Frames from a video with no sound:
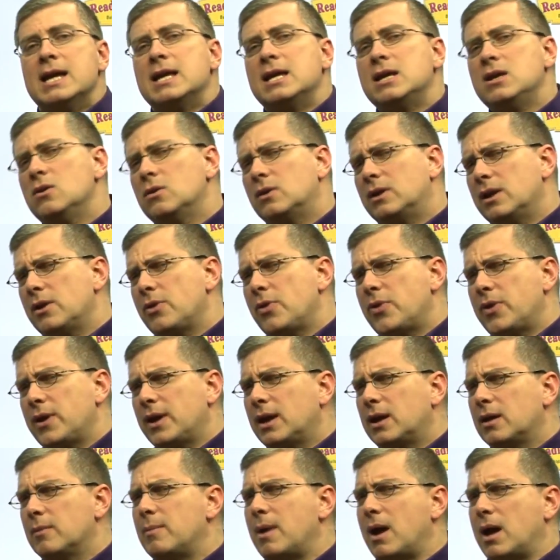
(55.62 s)
You can
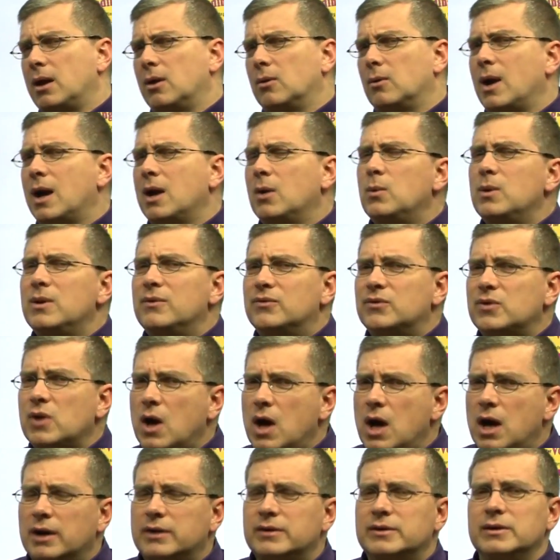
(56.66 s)
think about it, right? We've
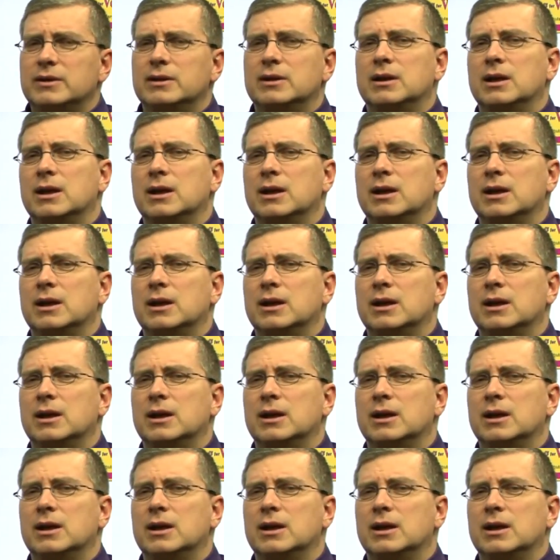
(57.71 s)
talked